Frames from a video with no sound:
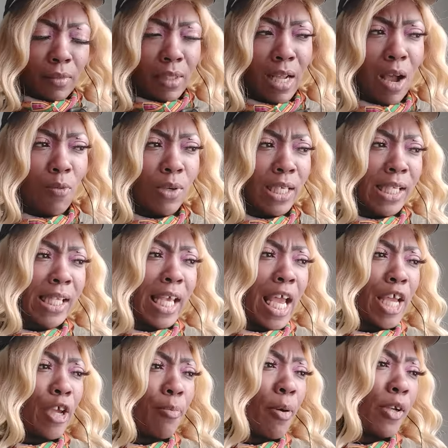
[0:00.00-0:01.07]
I want to see
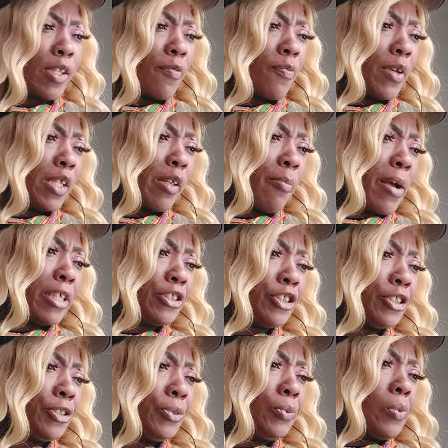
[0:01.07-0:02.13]
how your person feels about
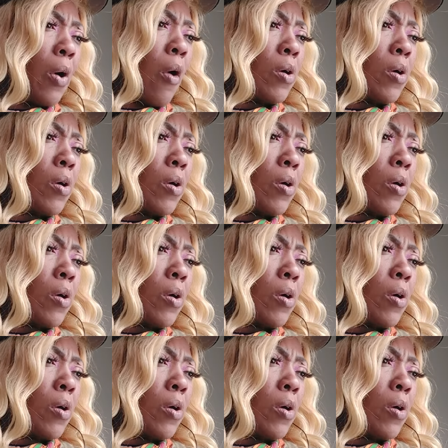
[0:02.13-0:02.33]
you.